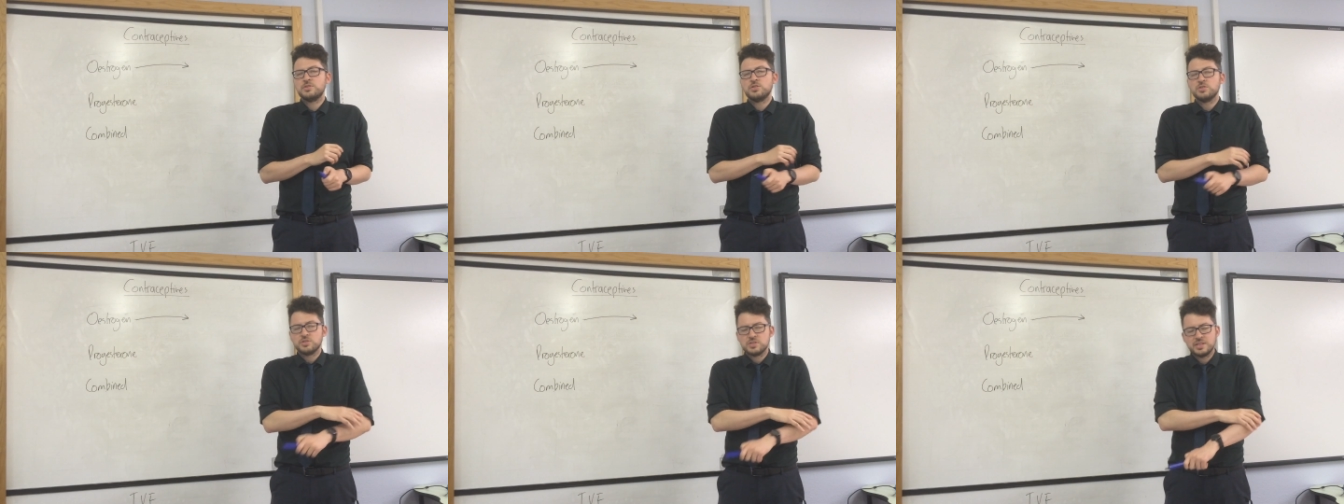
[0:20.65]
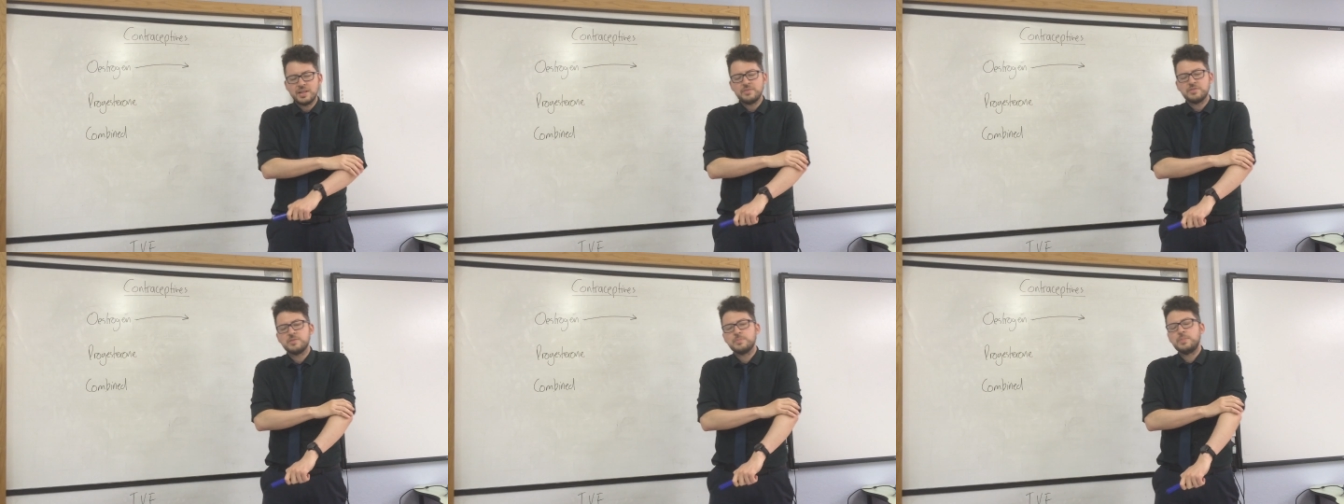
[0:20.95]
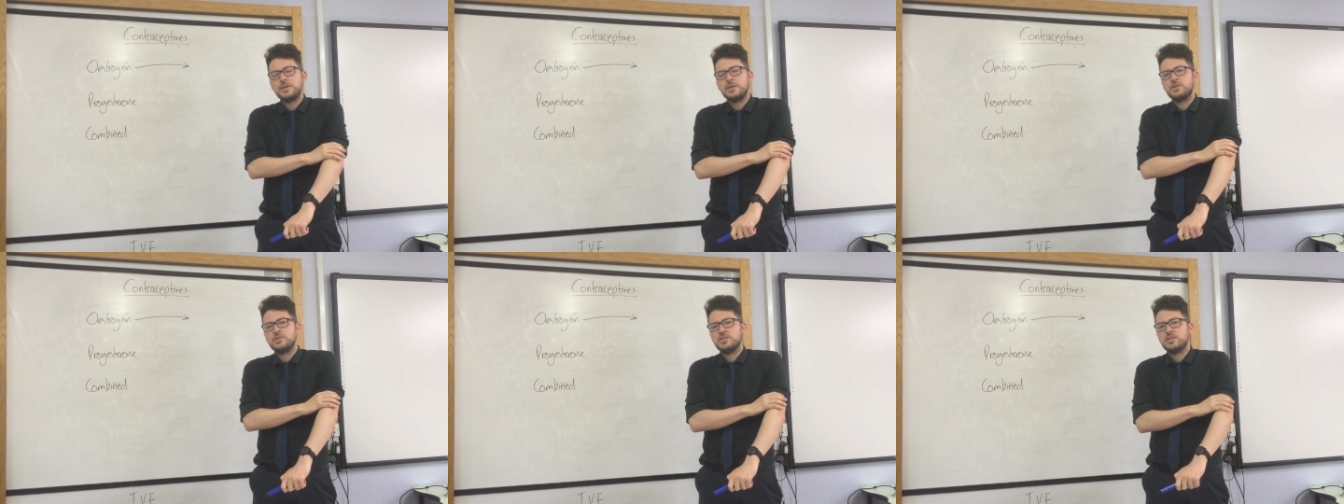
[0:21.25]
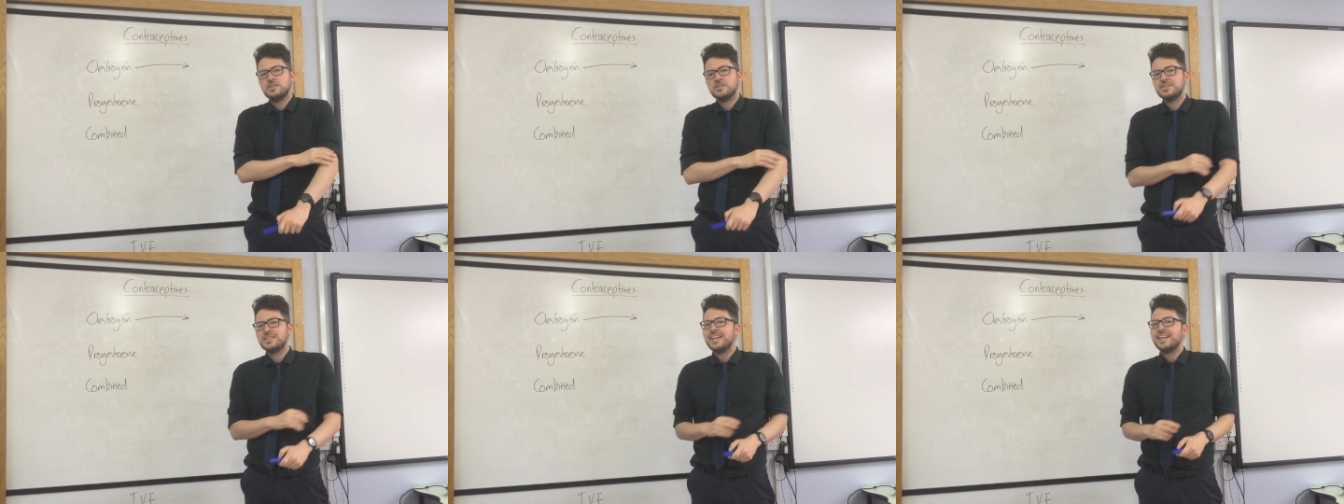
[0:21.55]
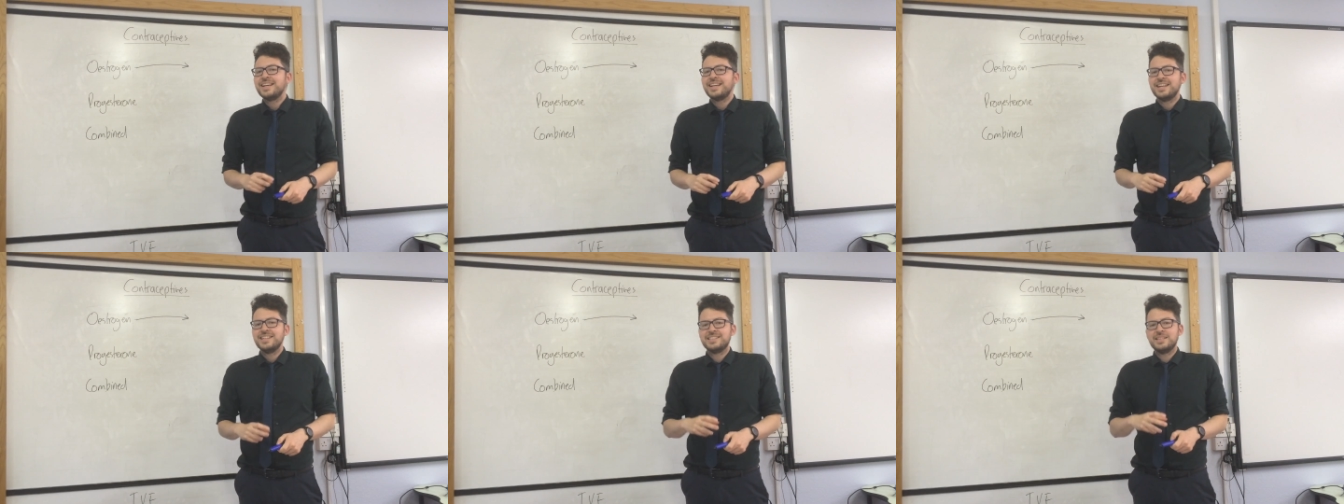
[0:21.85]
contraceptive pill does
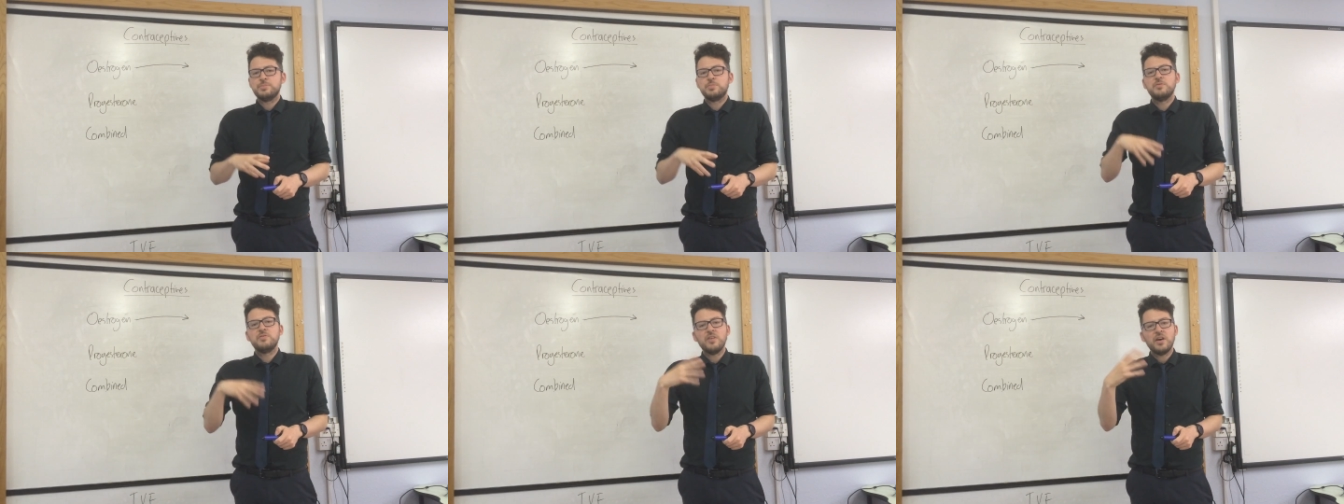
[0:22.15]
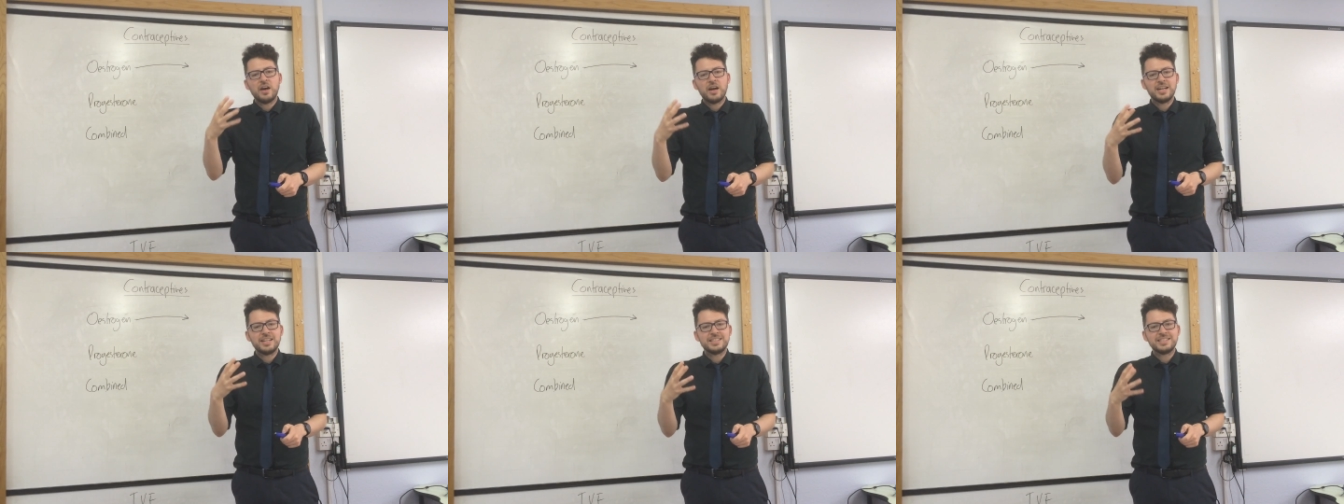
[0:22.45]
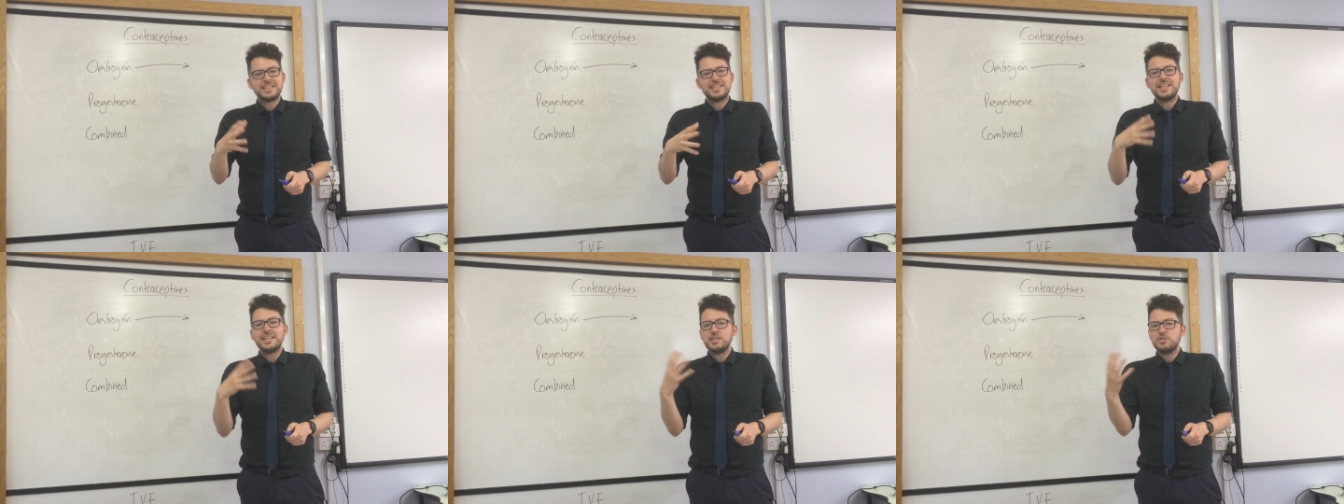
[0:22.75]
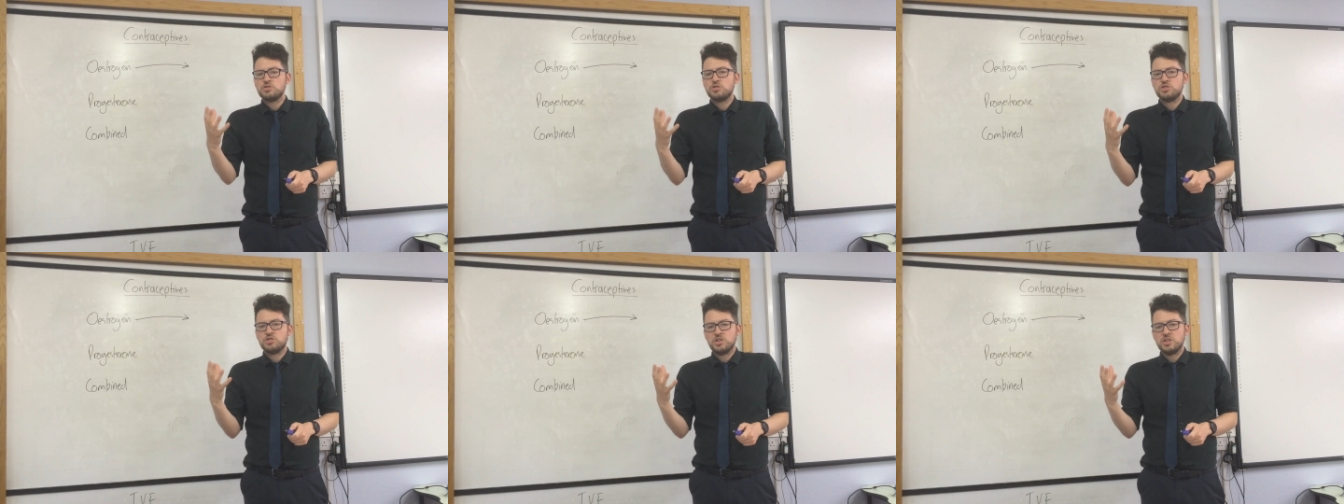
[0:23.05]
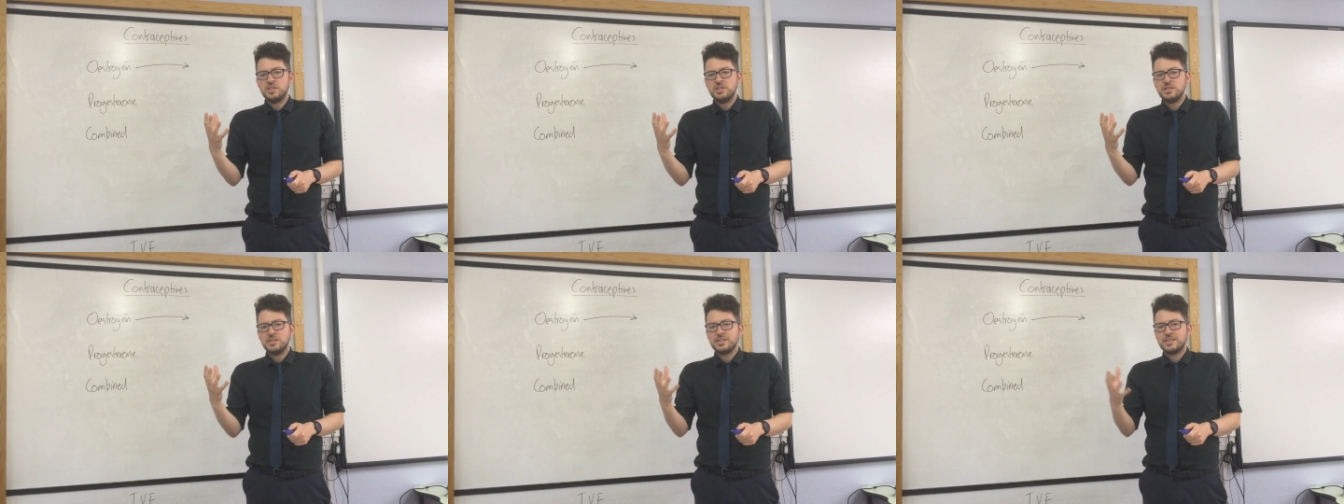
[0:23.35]
is it provides
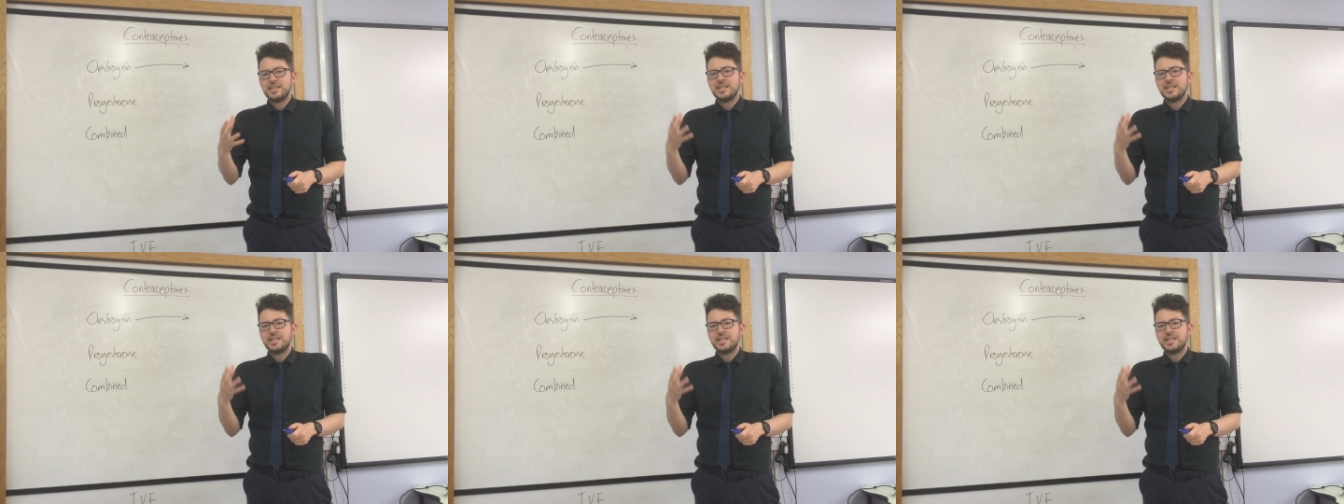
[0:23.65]
estrogen